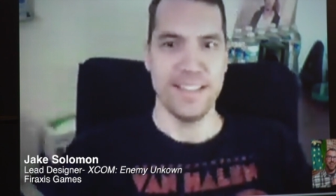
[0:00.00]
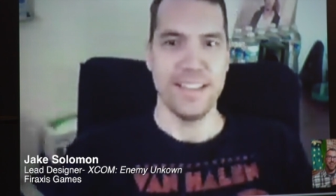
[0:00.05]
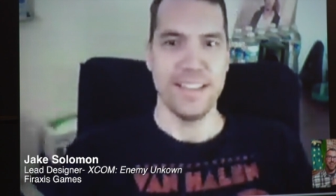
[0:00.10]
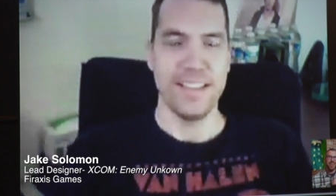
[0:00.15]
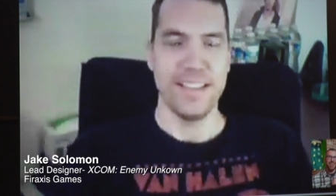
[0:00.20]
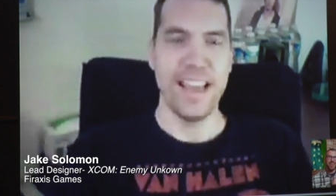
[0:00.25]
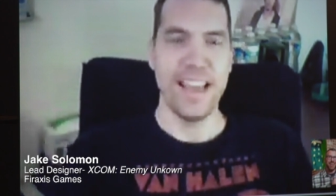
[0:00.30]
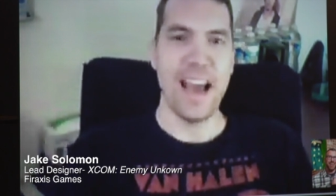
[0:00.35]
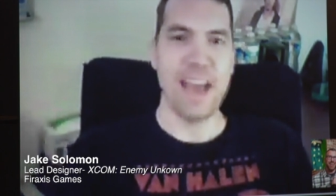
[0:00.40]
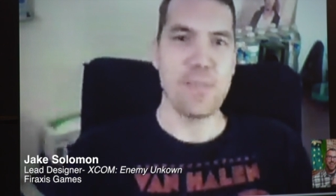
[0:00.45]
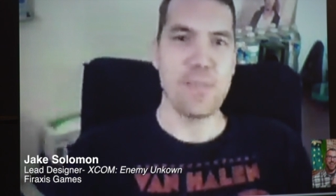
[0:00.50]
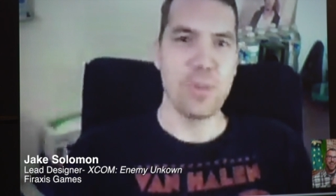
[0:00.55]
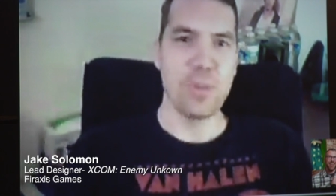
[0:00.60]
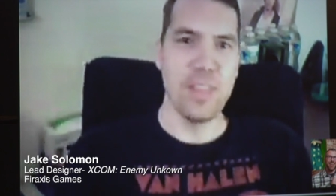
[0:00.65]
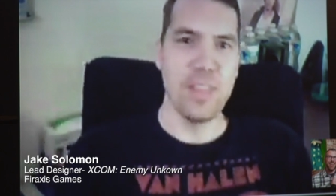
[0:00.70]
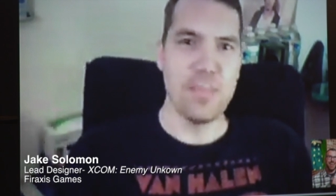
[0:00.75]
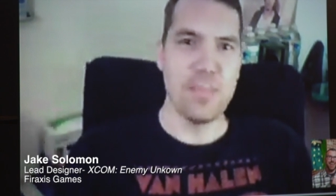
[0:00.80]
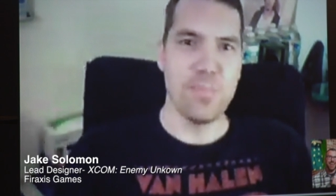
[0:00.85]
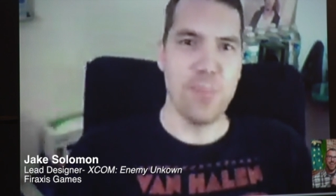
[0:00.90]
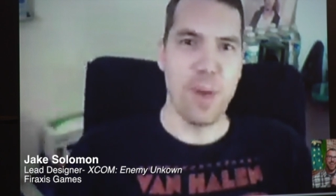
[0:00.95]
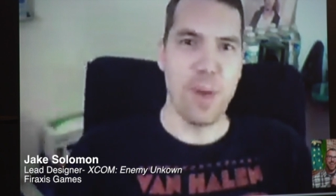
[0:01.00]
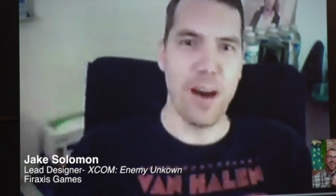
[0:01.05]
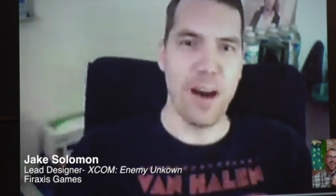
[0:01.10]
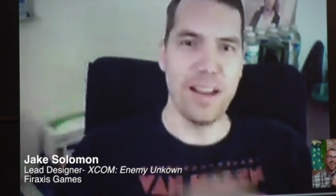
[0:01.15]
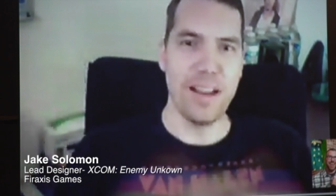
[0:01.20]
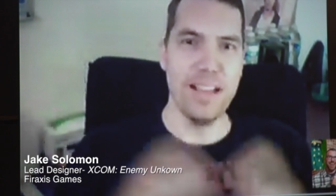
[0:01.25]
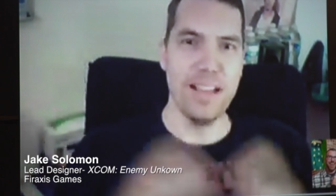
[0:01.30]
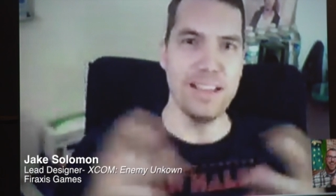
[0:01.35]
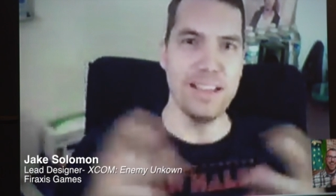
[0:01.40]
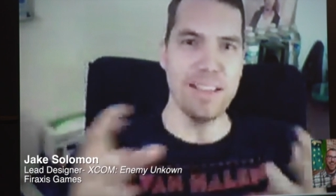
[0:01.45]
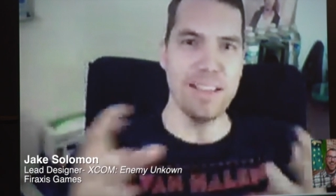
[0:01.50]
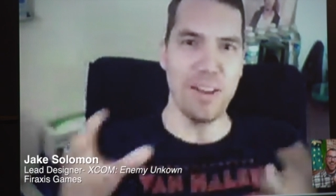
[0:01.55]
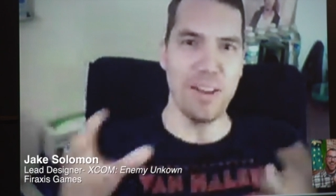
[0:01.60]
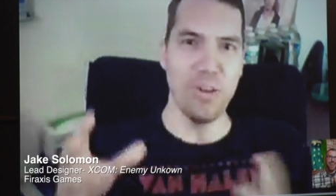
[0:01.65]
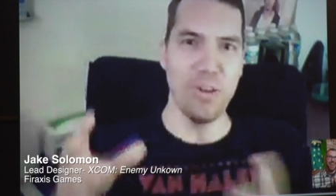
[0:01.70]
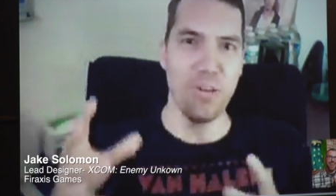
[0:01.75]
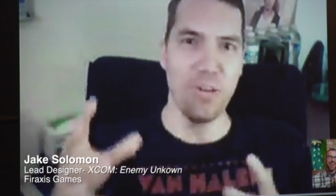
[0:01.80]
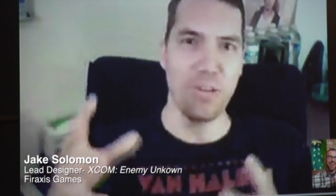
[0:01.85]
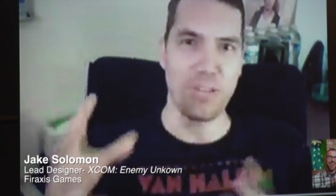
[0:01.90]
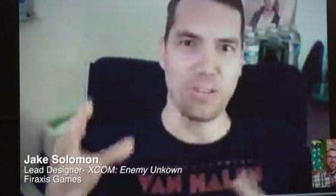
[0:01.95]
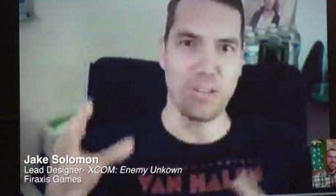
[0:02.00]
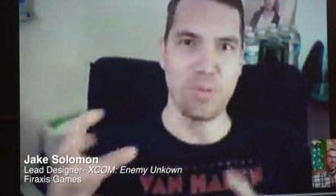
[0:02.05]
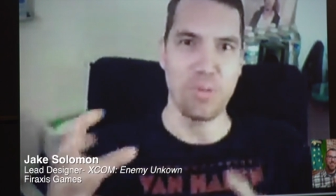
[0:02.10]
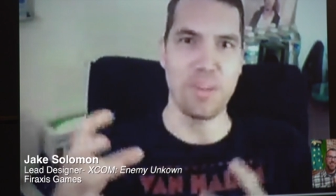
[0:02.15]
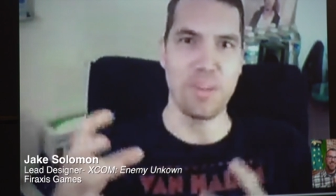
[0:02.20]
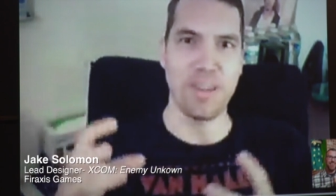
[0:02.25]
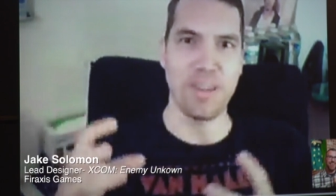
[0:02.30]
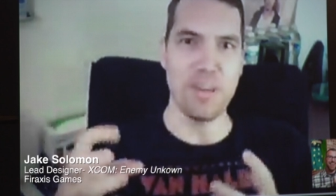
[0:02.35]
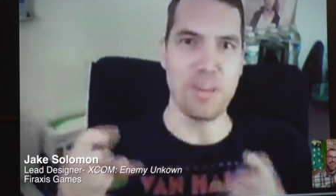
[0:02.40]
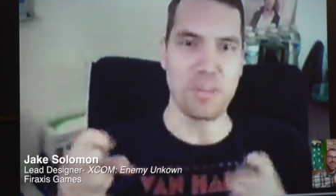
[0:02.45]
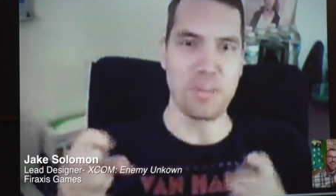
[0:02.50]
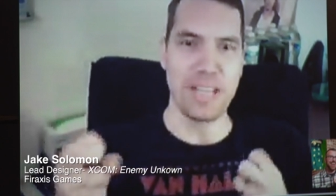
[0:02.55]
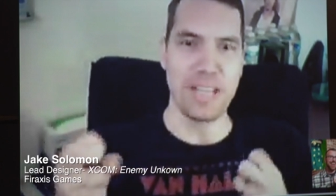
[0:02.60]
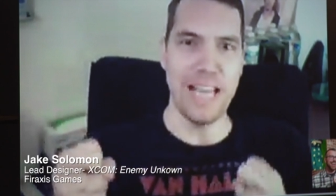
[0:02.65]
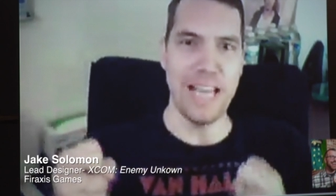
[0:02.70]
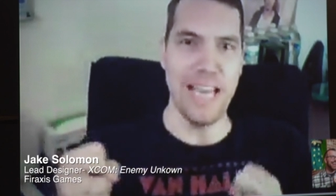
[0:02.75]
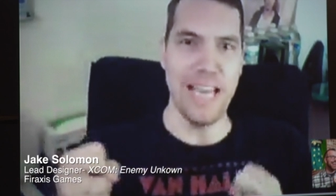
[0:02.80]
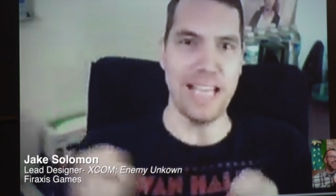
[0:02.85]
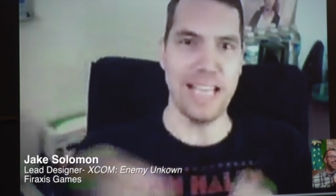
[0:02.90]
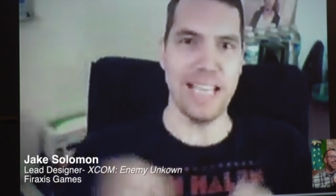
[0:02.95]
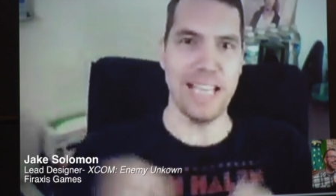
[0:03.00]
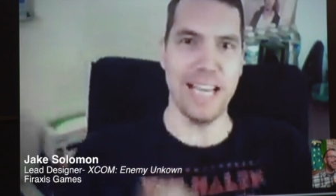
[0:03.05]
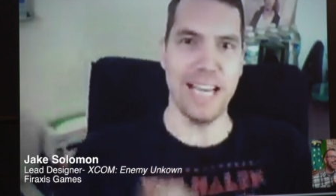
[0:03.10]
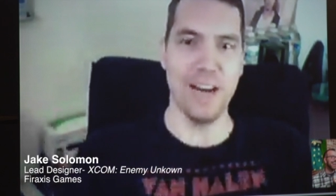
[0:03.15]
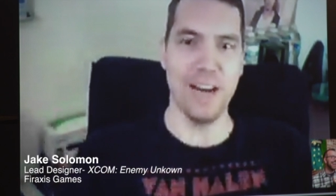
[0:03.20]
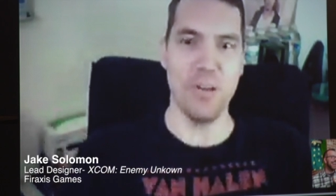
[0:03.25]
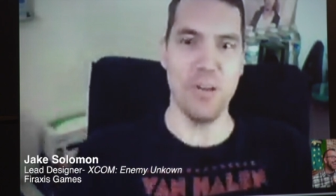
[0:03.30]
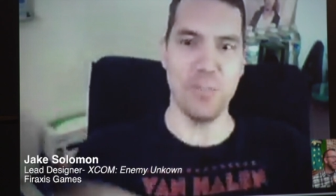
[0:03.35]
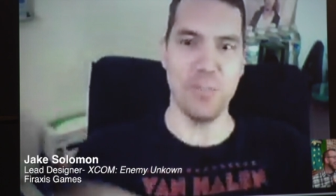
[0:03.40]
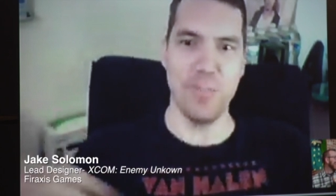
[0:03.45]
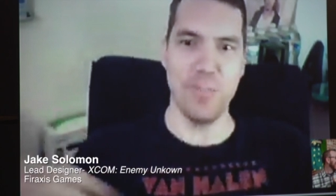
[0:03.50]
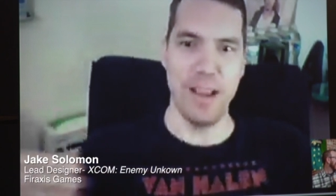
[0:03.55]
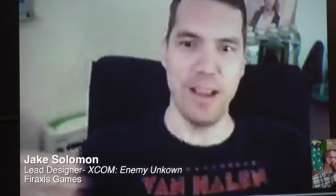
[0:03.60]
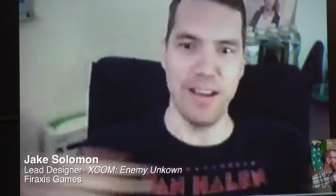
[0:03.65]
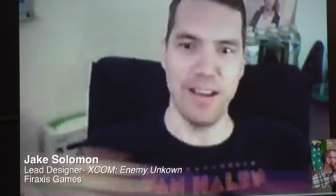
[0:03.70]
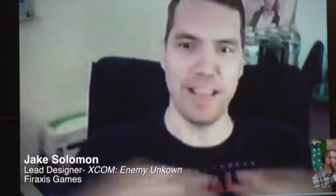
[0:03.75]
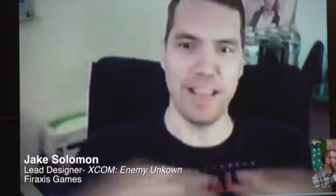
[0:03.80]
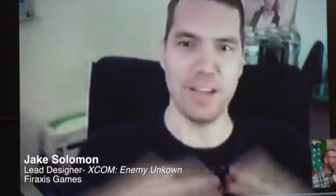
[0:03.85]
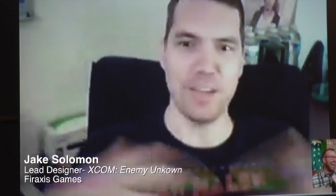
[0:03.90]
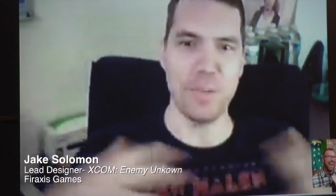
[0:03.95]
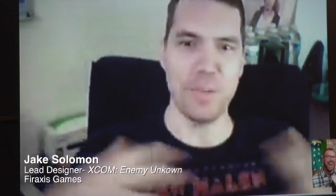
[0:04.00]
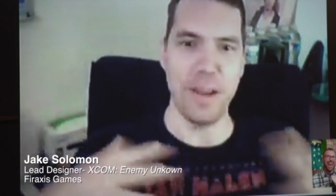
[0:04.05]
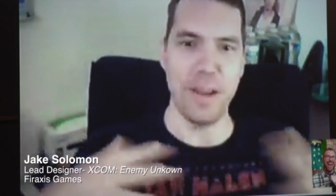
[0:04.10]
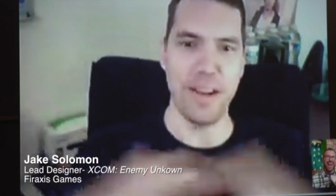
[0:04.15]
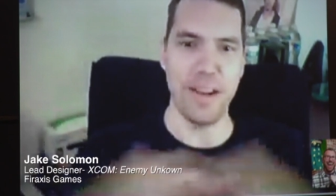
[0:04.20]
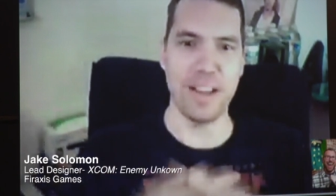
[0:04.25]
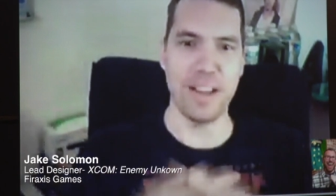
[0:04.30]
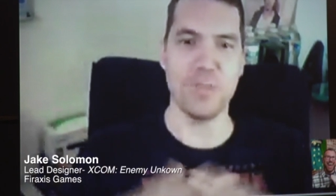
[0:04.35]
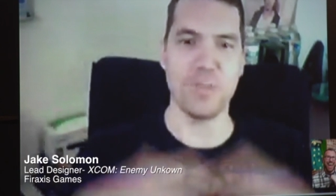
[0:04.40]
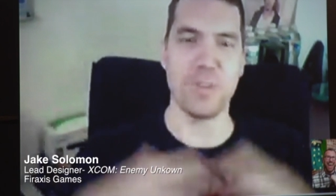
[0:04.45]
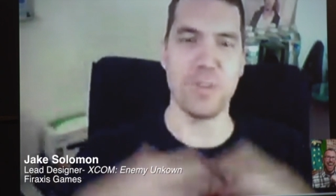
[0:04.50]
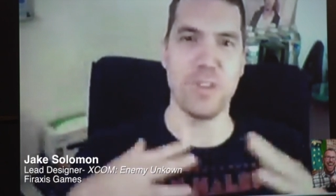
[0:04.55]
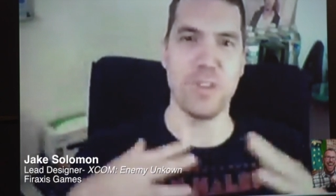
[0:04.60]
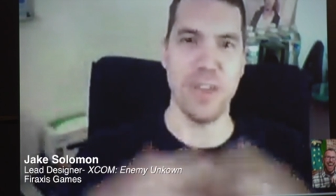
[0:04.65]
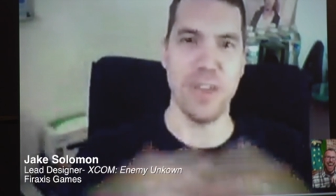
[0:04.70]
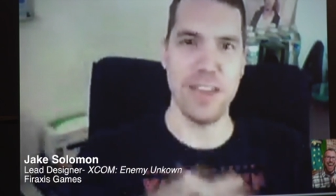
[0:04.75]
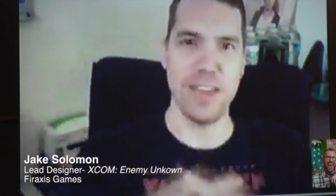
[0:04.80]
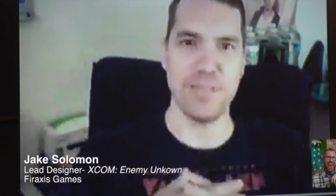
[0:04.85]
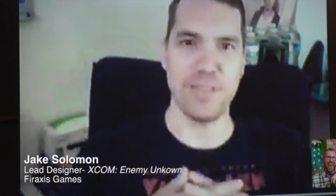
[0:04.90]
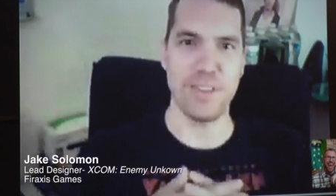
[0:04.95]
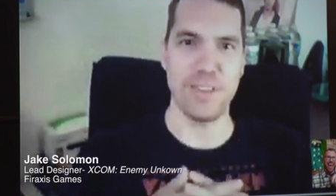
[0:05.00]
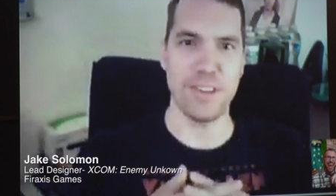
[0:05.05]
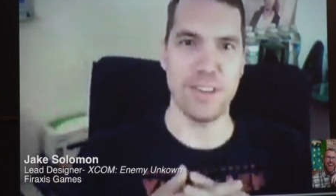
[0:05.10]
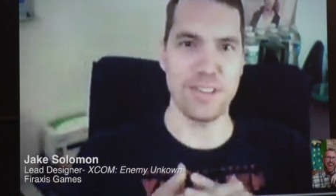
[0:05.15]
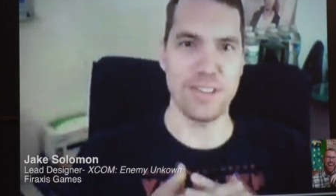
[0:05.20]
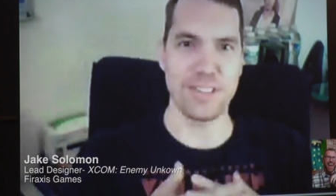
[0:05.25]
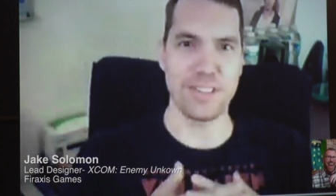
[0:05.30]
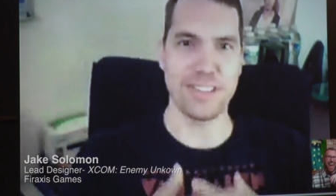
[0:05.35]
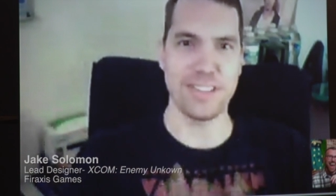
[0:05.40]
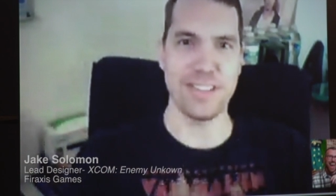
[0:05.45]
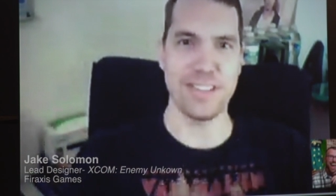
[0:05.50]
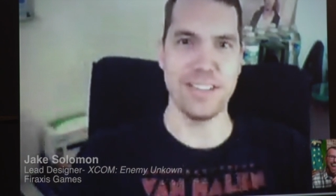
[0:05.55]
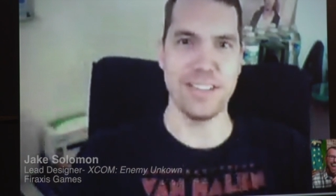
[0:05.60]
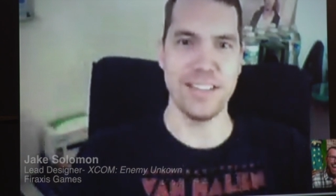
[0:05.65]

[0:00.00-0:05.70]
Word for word: Yeah, I'm really bought into the whole Swisshelm clan now. Mar intermarried with Schaefer's and